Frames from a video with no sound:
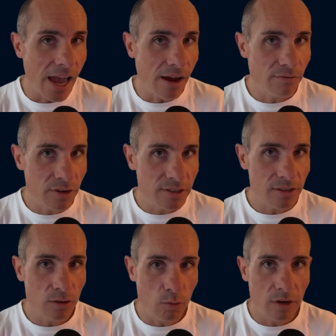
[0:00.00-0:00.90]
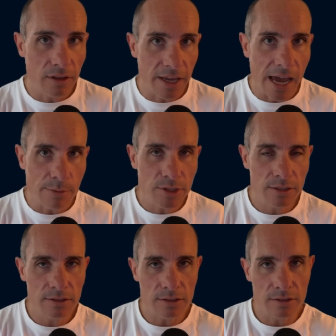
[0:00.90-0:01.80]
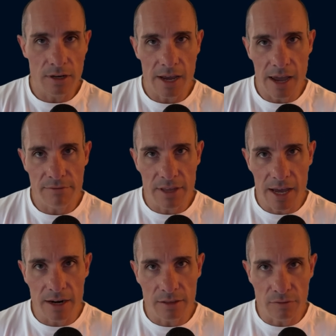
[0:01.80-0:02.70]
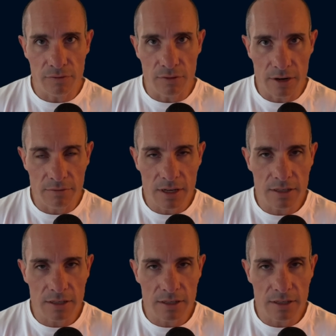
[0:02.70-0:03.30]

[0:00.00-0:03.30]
Every single one of the captions is gonna have that at the front of it.